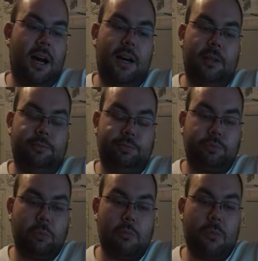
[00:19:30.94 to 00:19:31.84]

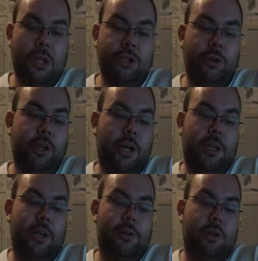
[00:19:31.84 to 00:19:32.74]

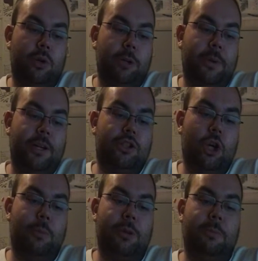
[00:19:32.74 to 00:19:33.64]
Uranagi out of the corner by
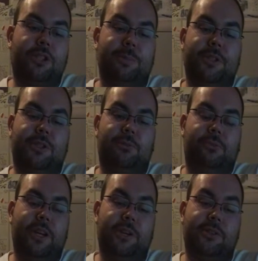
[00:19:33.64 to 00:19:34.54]
Joe, but the muscle buster
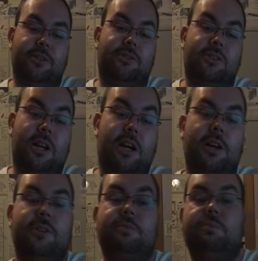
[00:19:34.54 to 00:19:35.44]
fails,
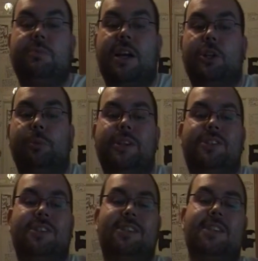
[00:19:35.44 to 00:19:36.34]
and Tyler
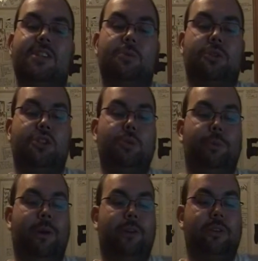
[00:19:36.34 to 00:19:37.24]
Breeze succeeds with the
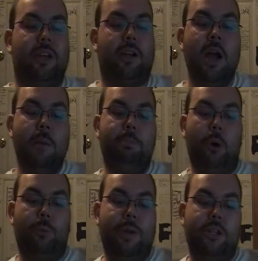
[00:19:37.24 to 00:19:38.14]
supermodel kick.
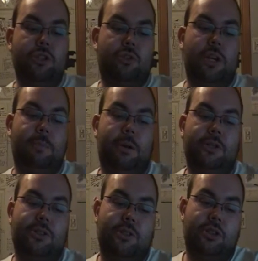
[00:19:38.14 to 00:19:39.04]
Both med and trade
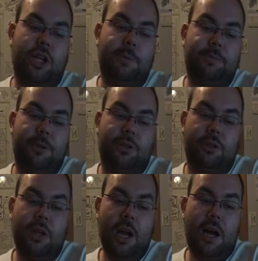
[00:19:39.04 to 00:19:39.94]
punches and chops, but
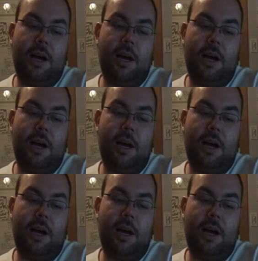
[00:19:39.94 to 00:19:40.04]
the